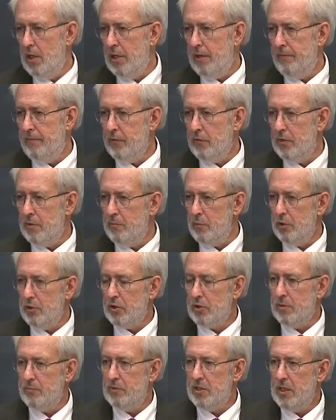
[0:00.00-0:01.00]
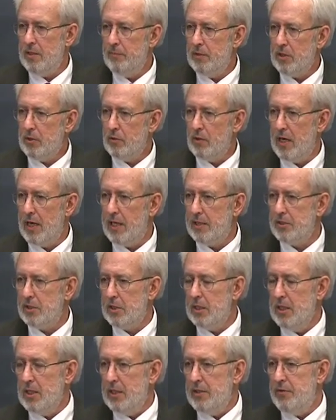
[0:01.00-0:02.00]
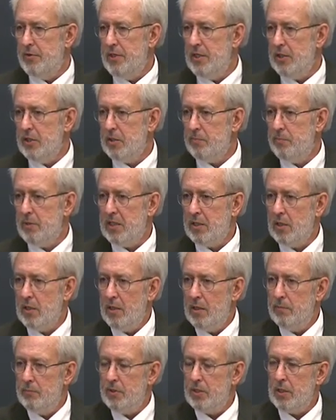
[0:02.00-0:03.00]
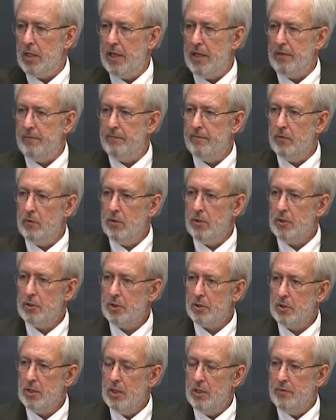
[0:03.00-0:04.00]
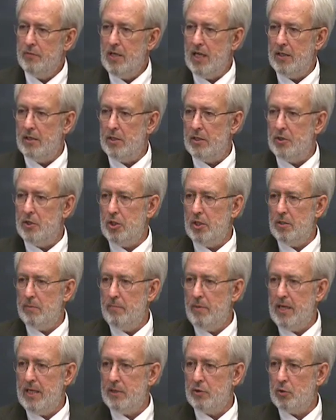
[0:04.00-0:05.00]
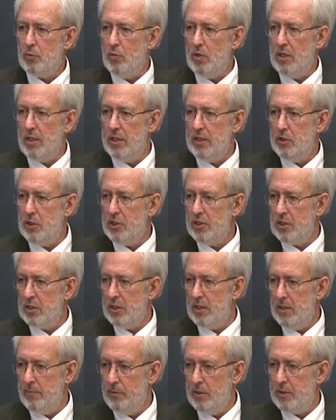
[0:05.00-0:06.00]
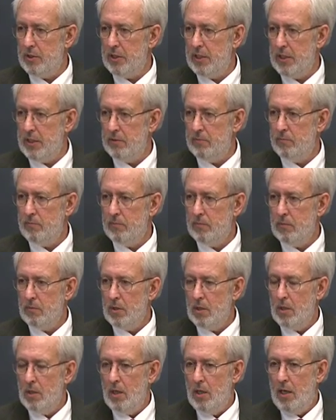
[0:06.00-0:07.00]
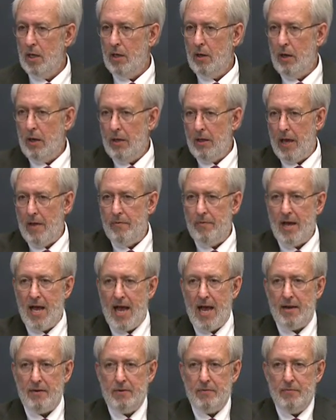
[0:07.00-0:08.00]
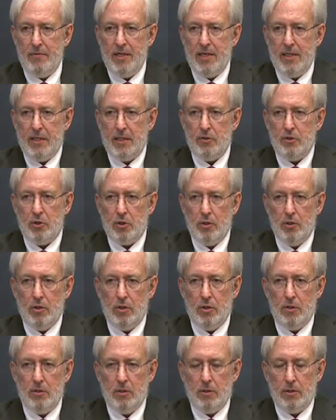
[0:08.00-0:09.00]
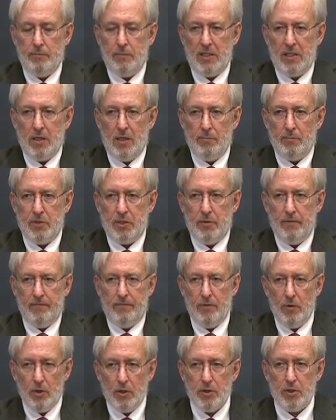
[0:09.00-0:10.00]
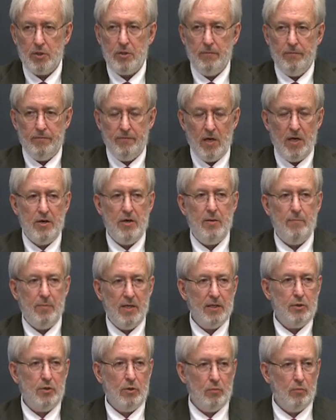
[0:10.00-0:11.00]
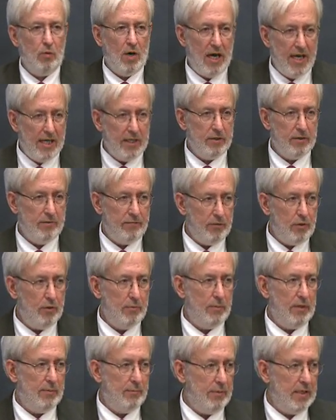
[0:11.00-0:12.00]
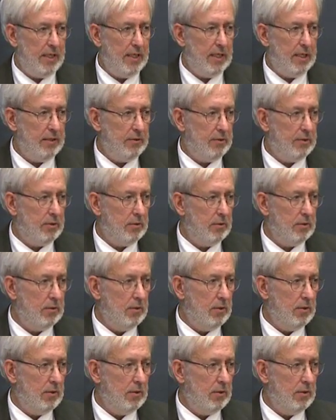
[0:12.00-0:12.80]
And for the Muslim Democrats, this becomes a verse that legitimates religious liberty, and that then in turn becomes the first fundamental right of human beings,